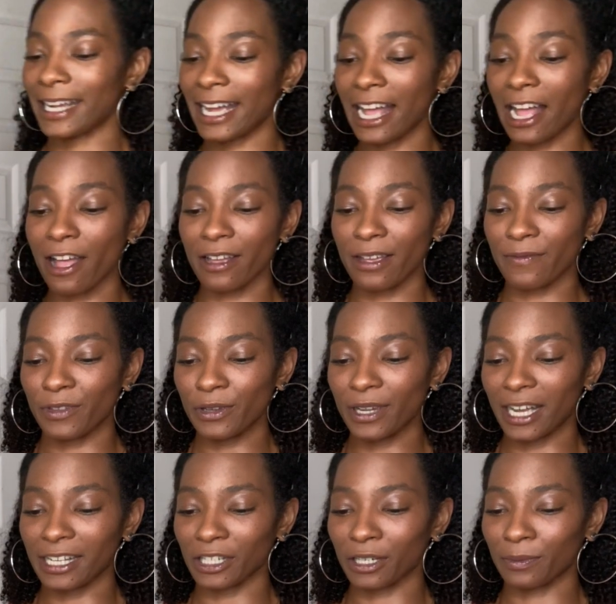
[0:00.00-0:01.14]
now, if you
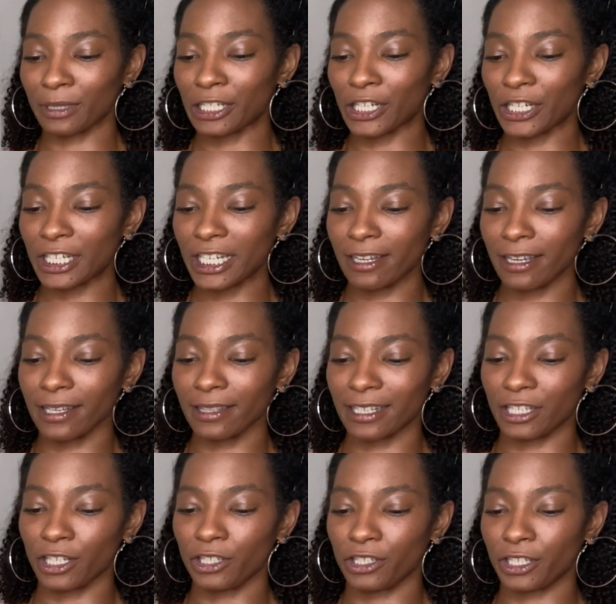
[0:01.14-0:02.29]
guys are returning,
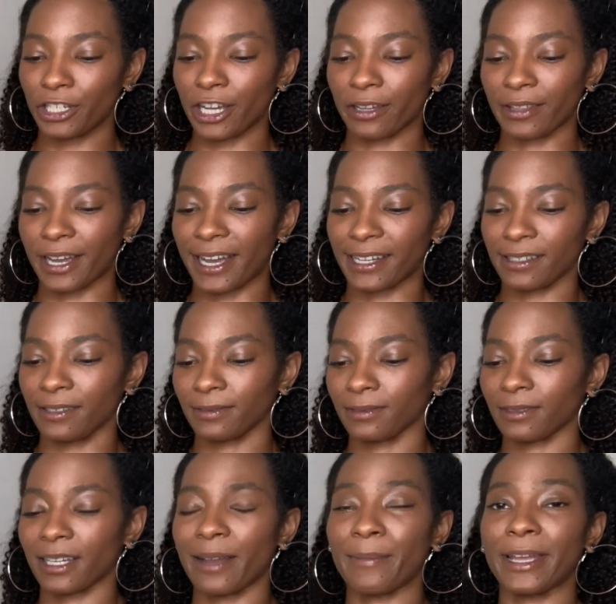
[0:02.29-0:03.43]
then you should know that
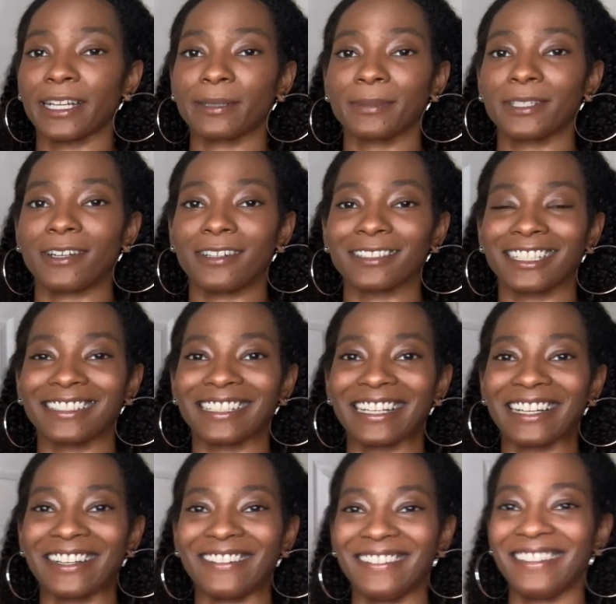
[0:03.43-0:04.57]
I make up songs as I
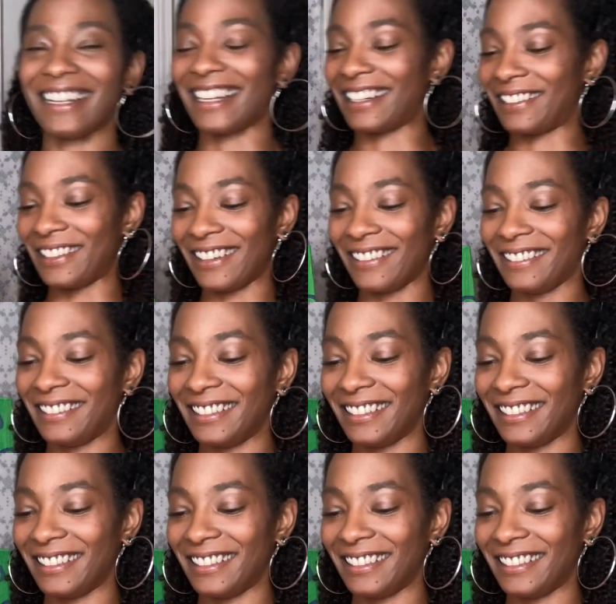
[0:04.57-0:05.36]
go. I don't know.